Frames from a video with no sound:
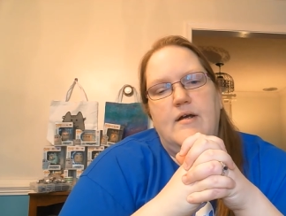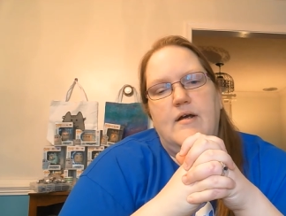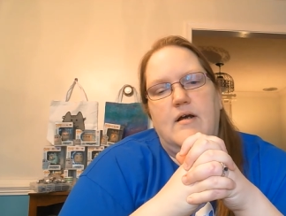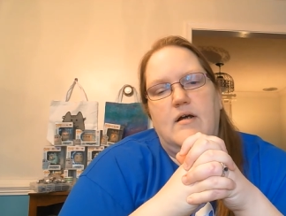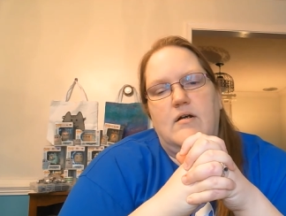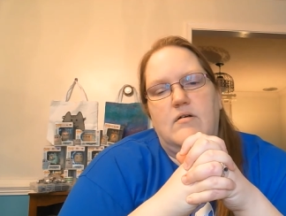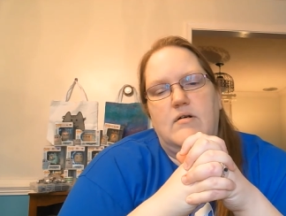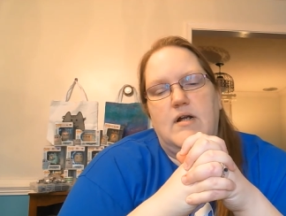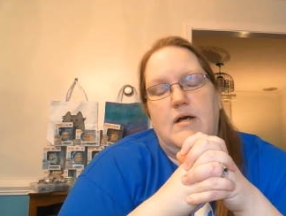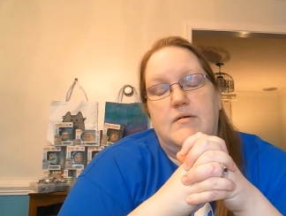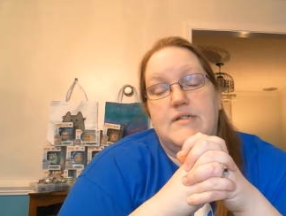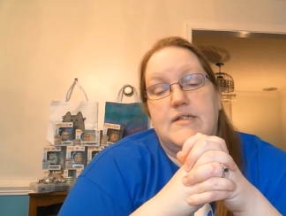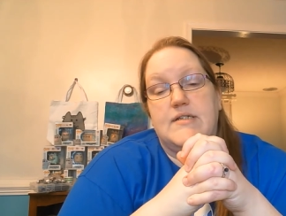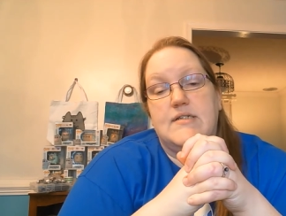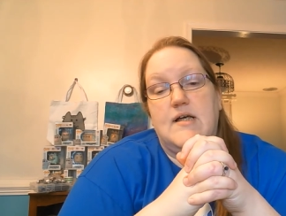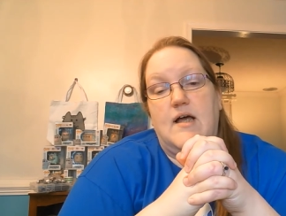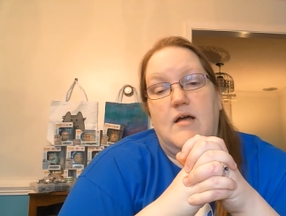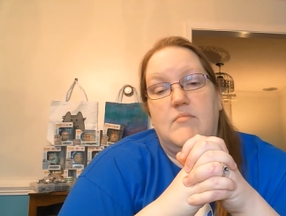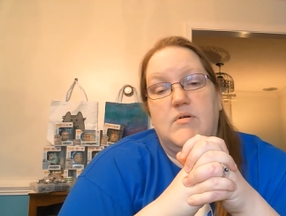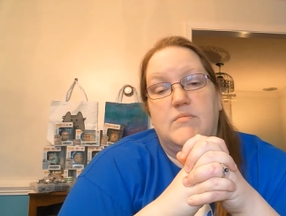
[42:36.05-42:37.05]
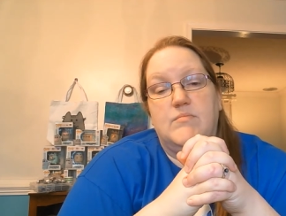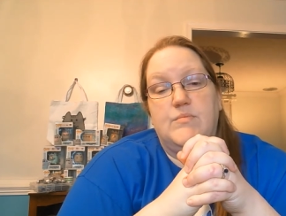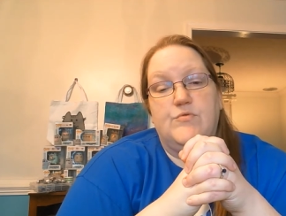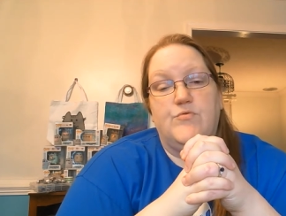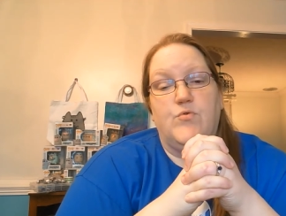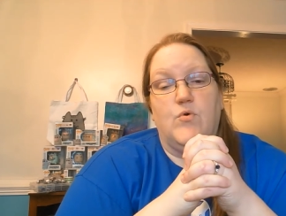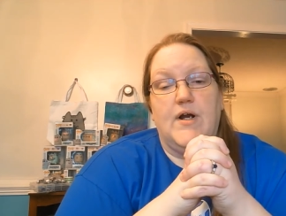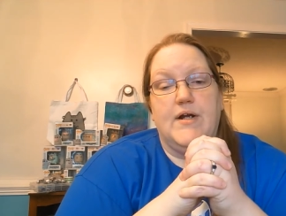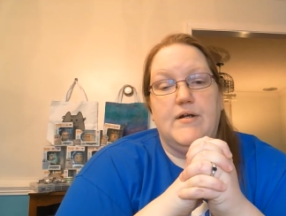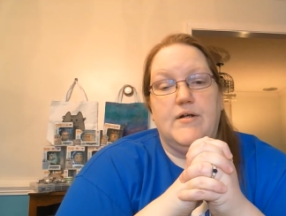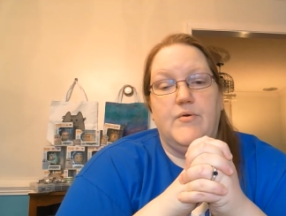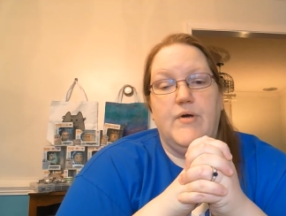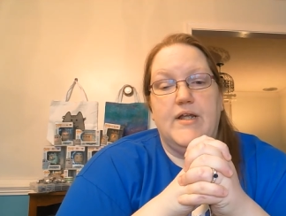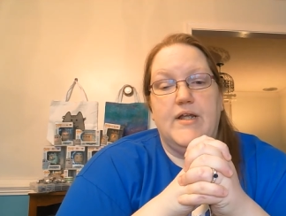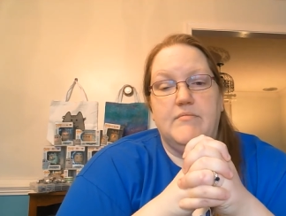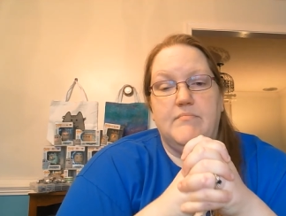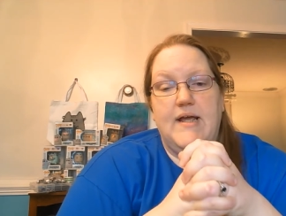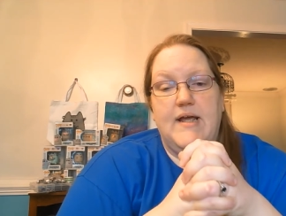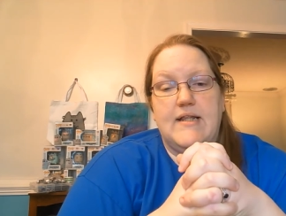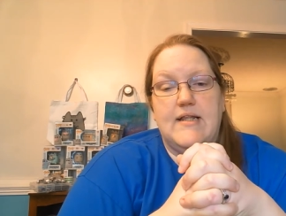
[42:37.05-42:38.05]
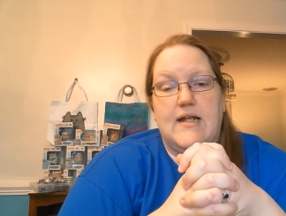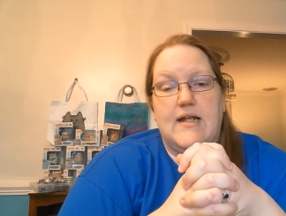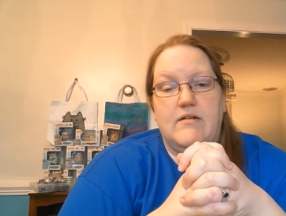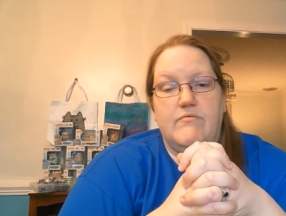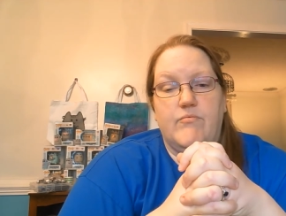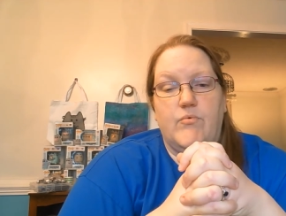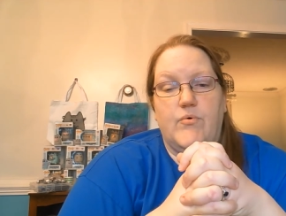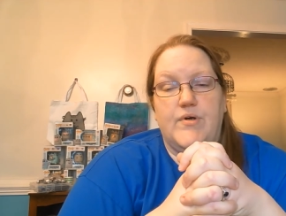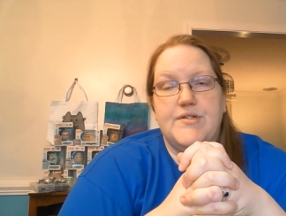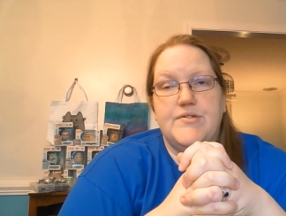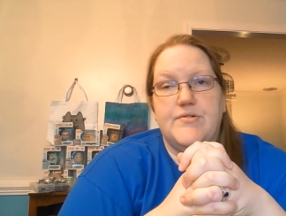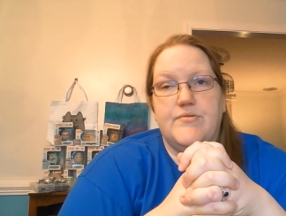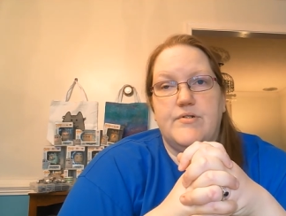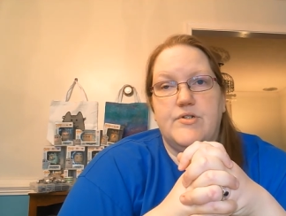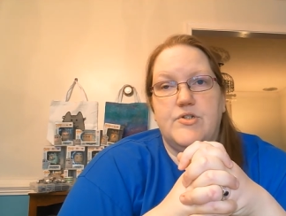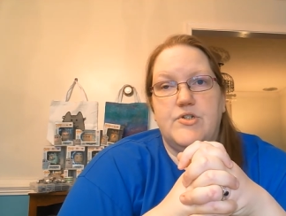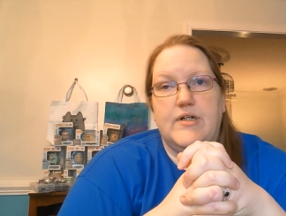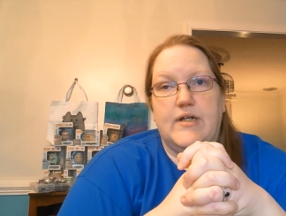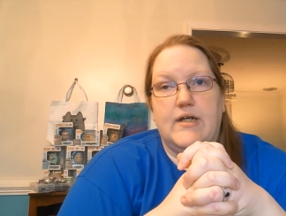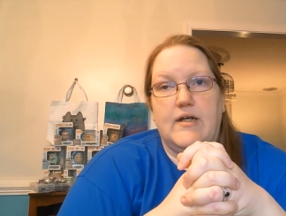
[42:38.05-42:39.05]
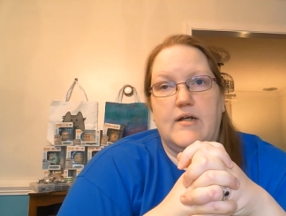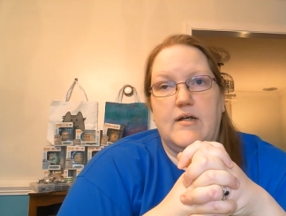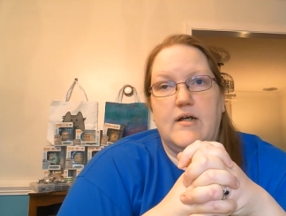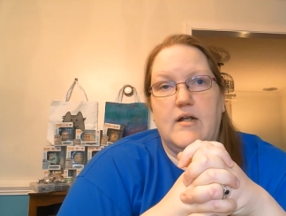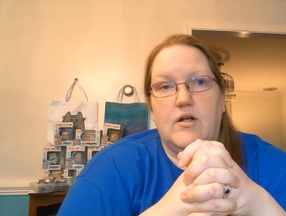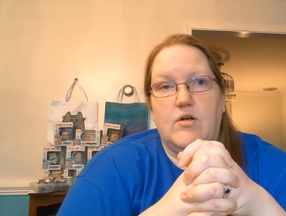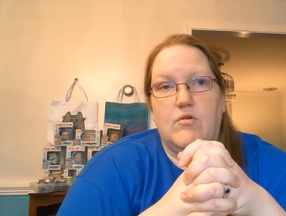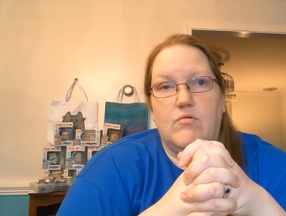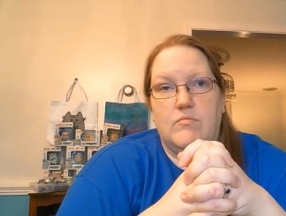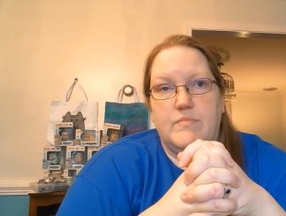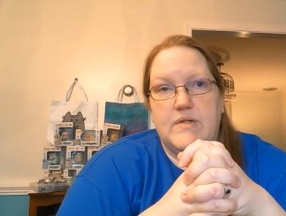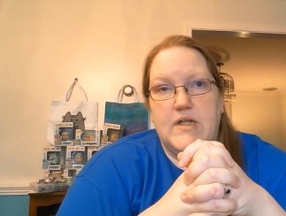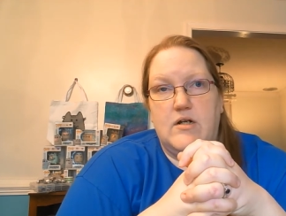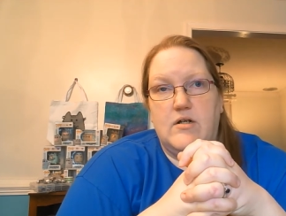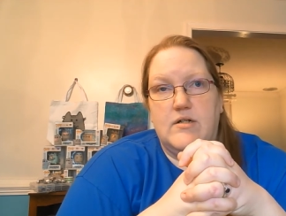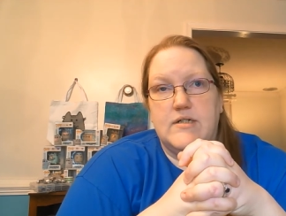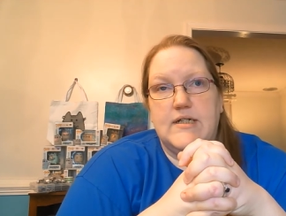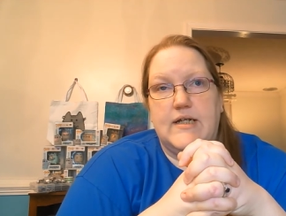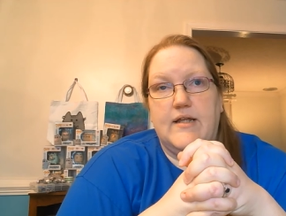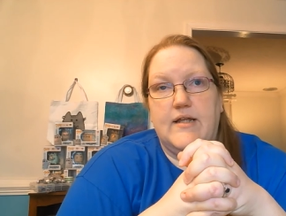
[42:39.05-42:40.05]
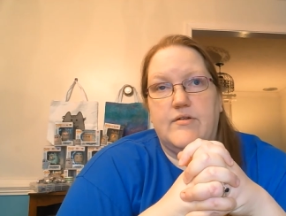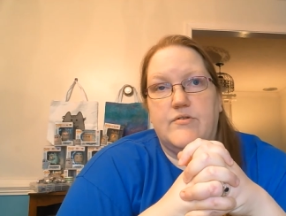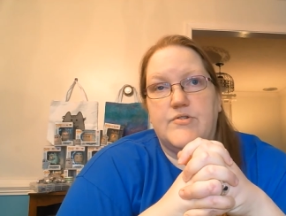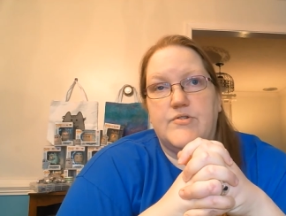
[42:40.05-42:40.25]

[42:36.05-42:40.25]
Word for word: uh, or not decide, but before I go ahead and pay that invoice so that she can kind of group that all together.